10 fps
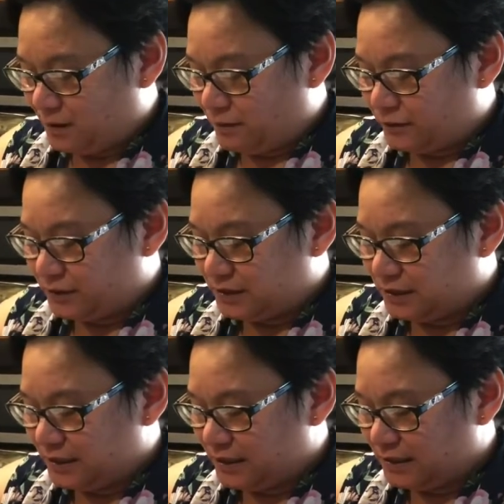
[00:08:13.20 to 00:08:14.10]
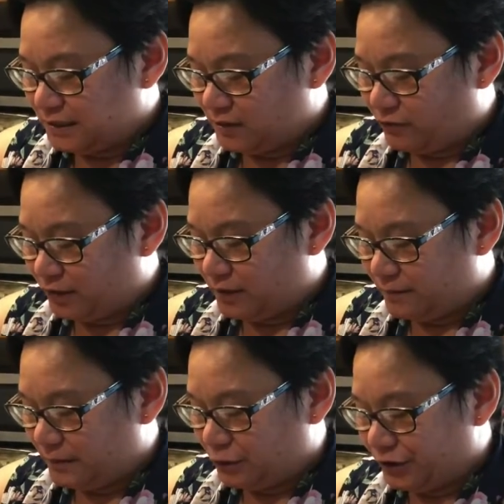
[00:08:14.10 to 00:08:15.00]
we're just gonna let it sit for a little
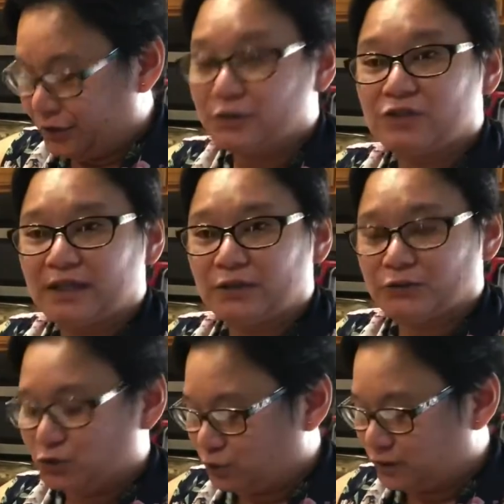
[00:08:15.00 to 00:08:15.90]
bit more to let those juice